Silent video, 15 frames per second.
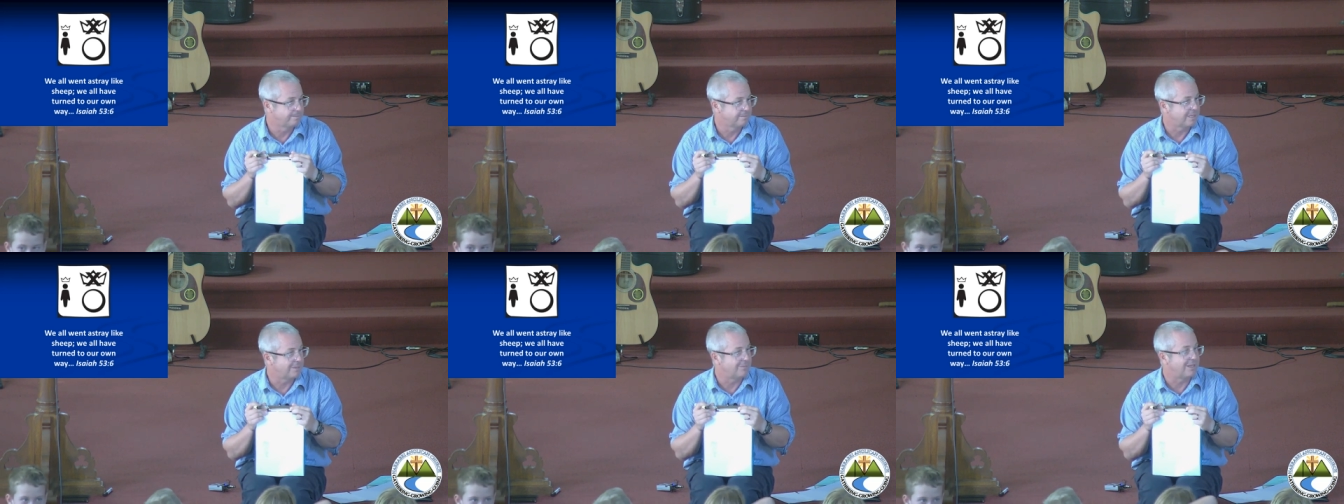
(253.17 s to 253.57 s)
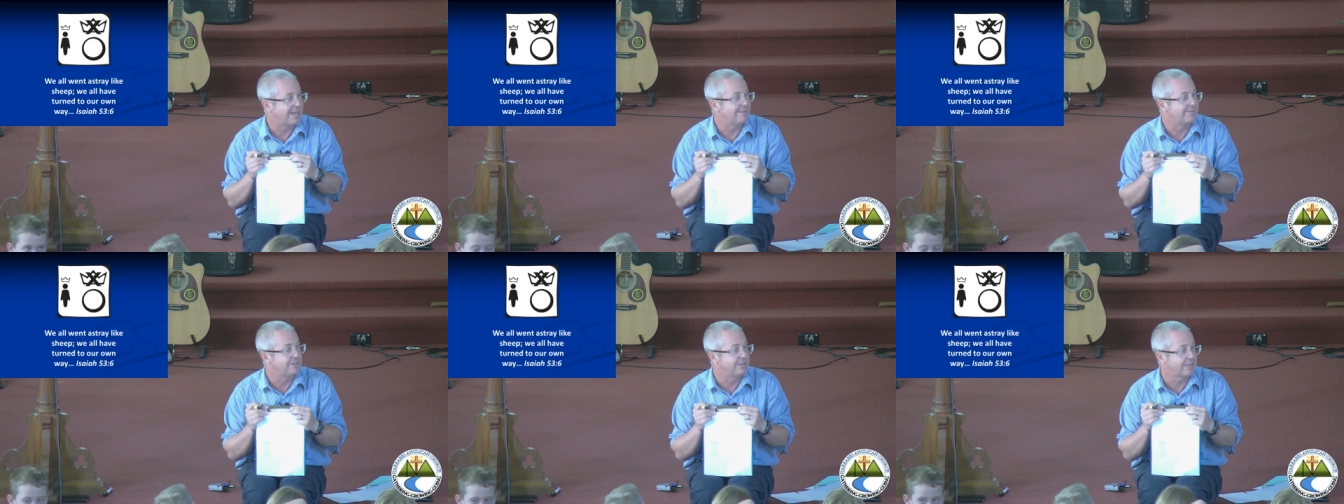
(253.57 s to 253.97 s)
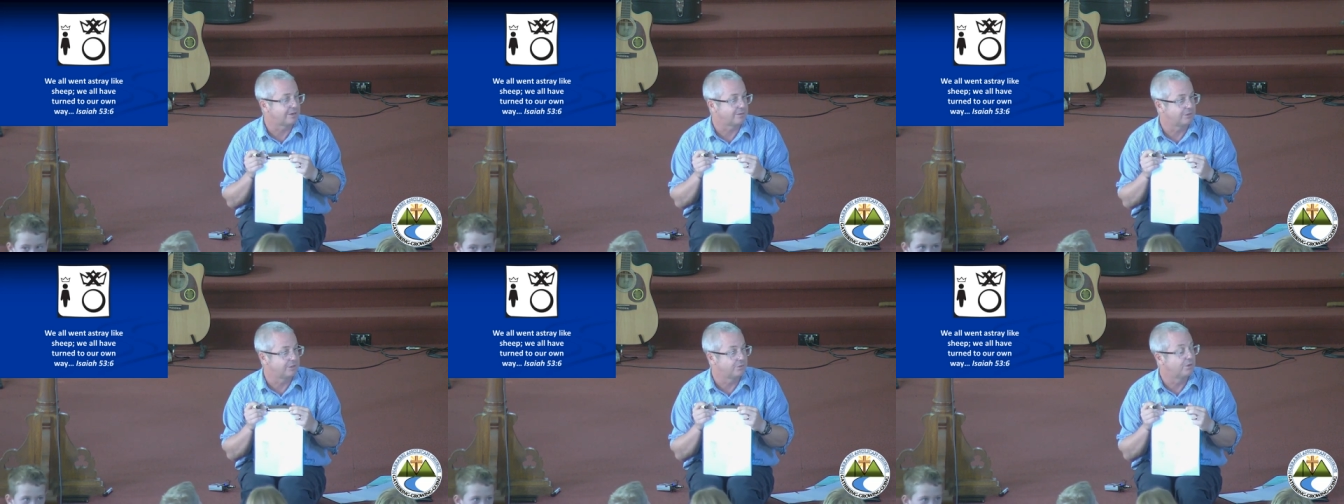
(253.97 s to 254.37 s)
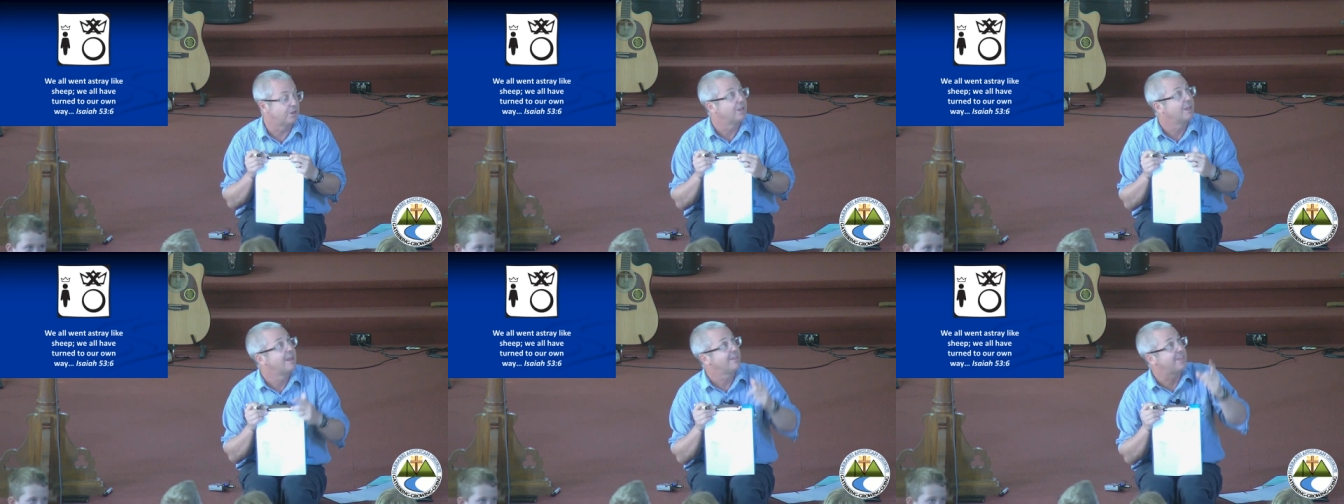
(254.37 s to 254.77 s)
And we haven't done it real
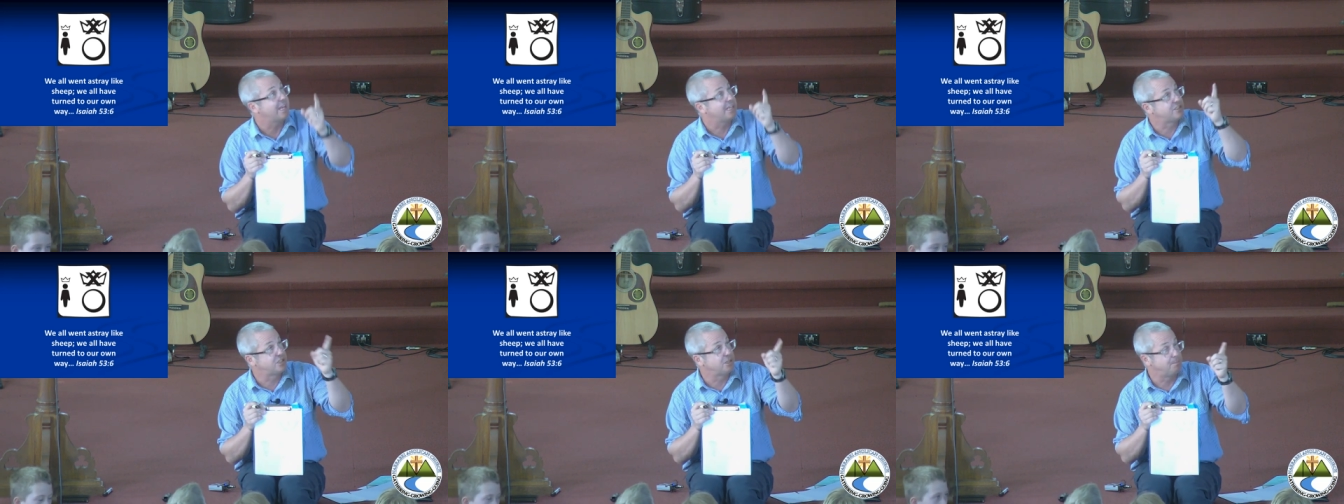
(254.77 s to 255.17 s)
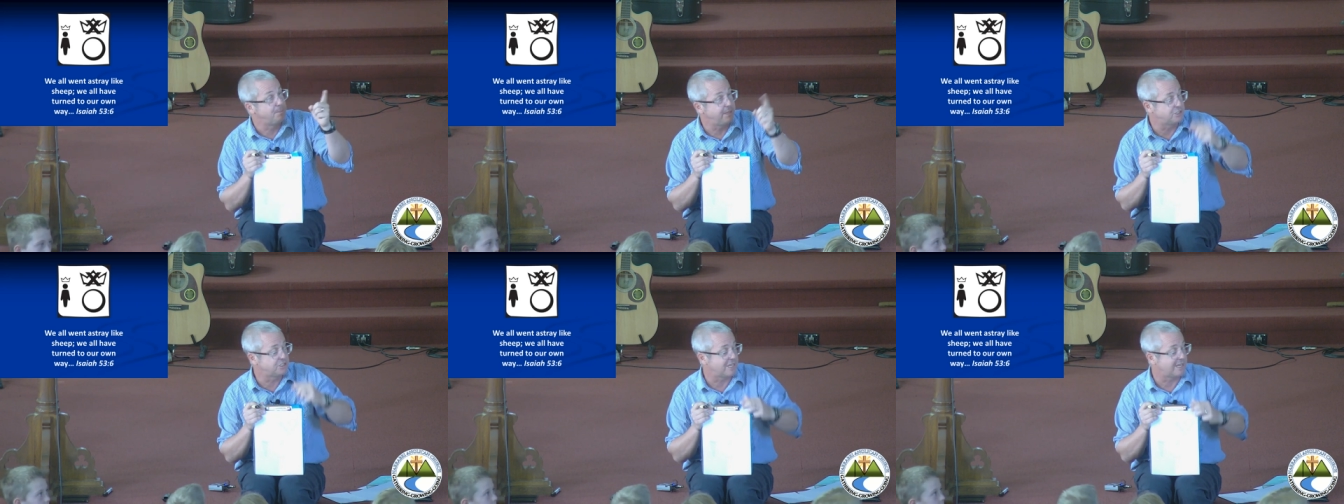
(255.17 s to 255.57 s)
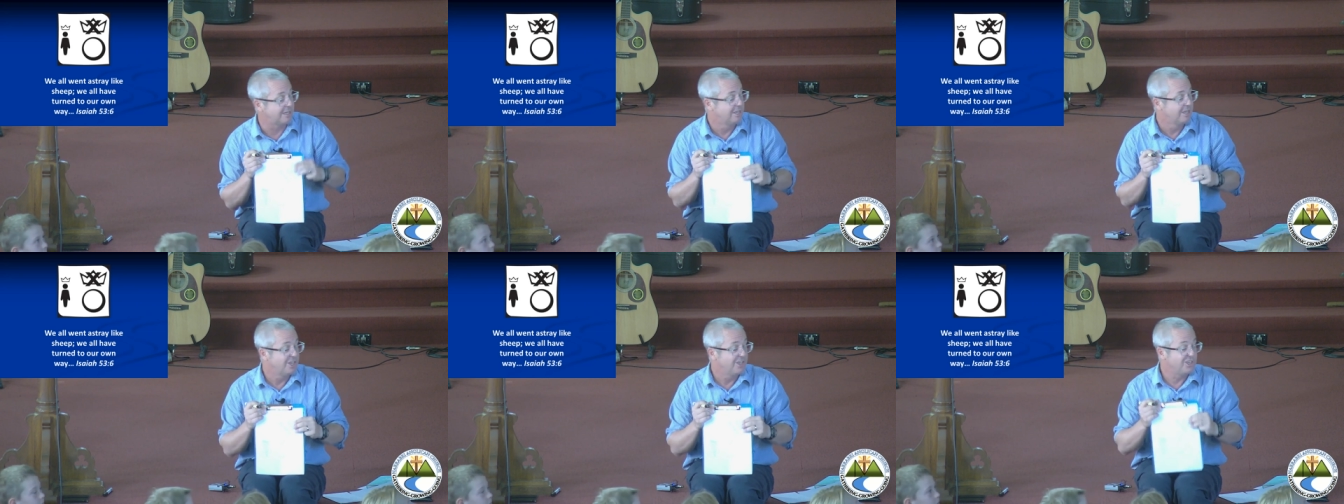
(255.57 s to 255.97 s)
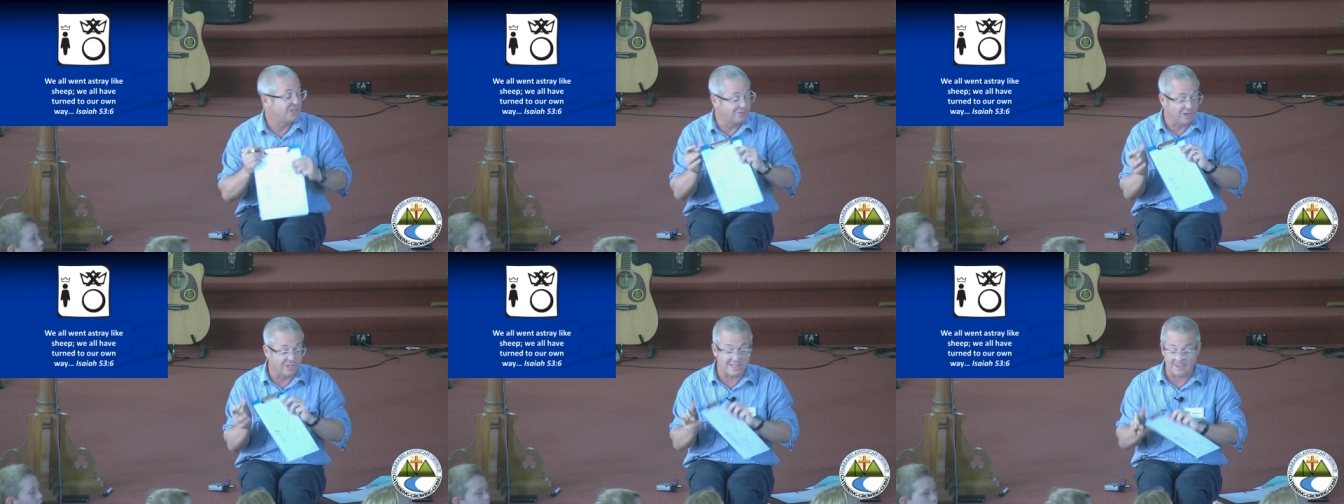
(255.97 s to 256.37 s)
well. That's the picture.
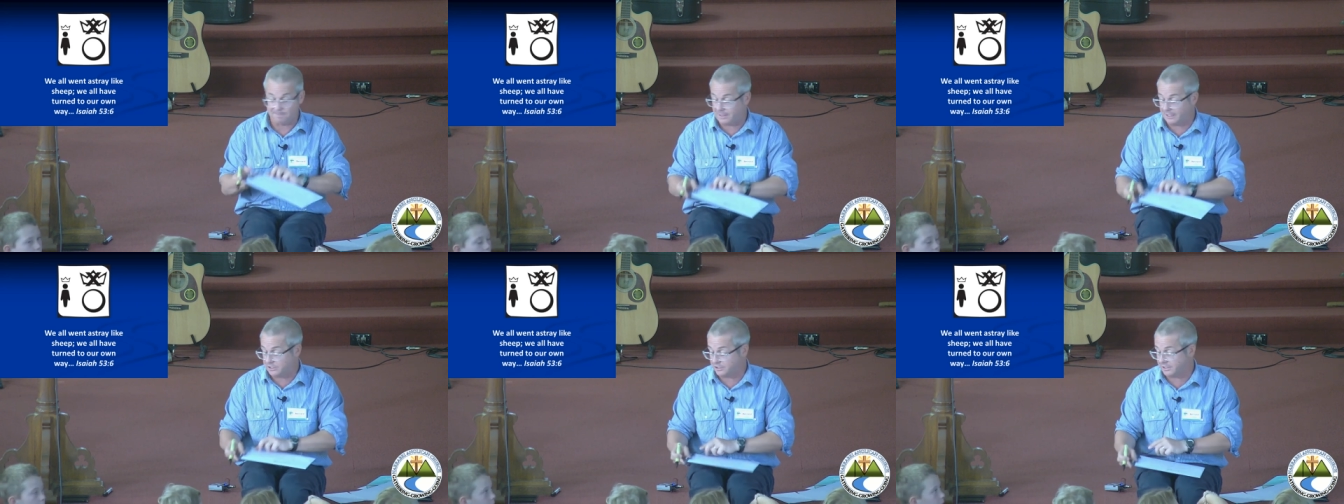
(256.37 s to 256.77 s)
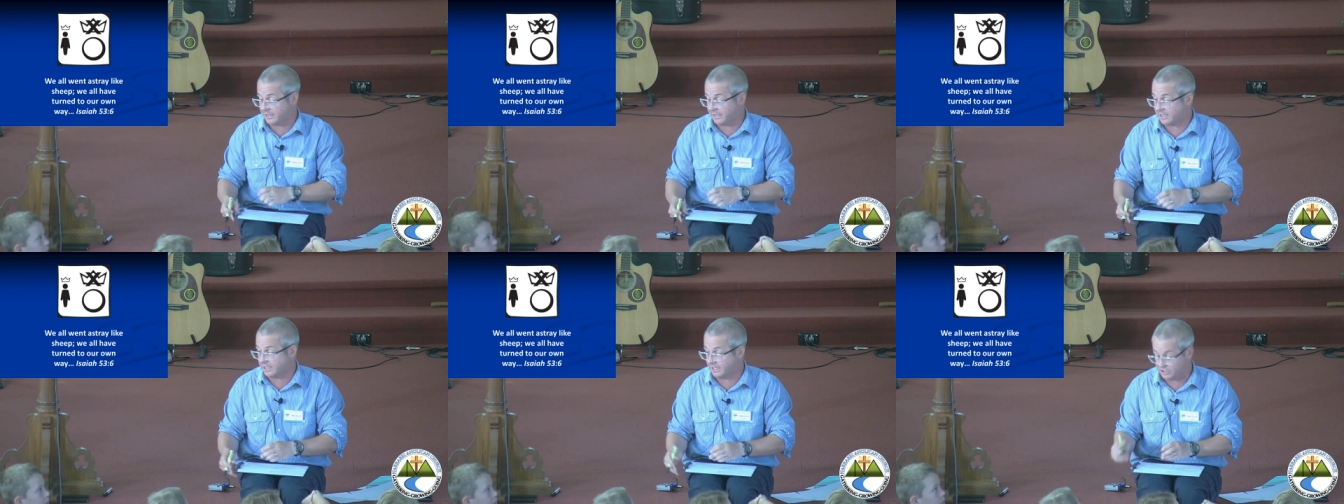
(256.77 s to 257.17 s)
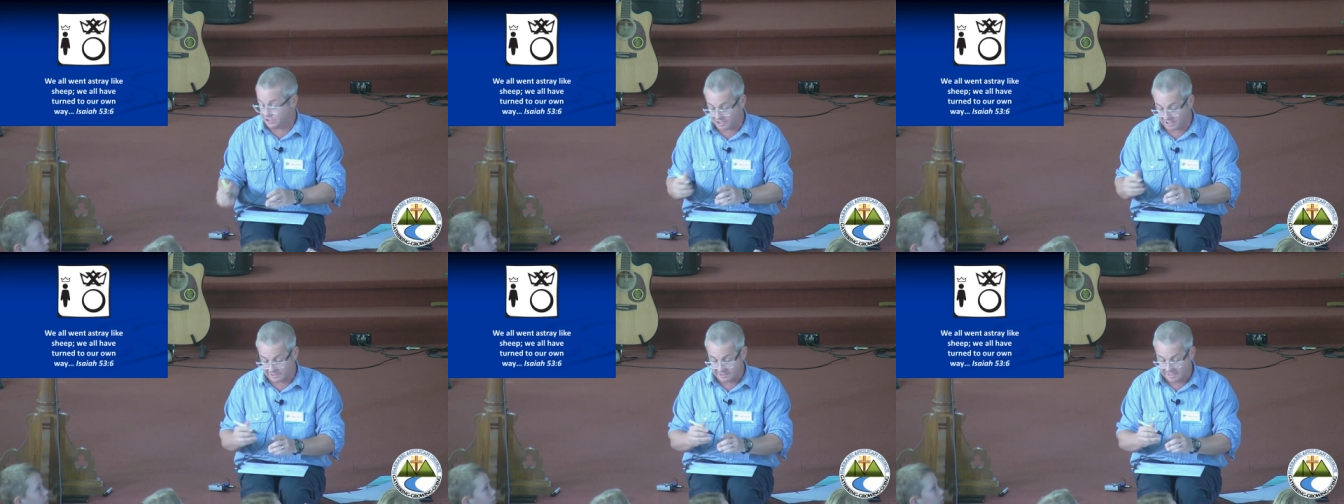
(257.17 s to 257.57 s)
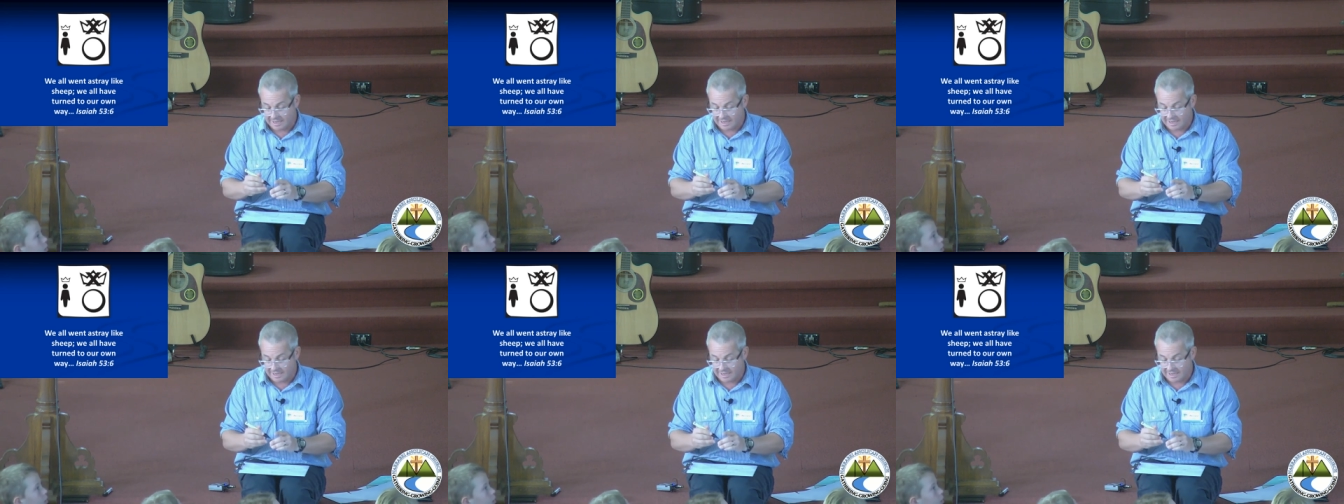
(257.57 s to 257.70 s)
You've got that picture in your kid sheet.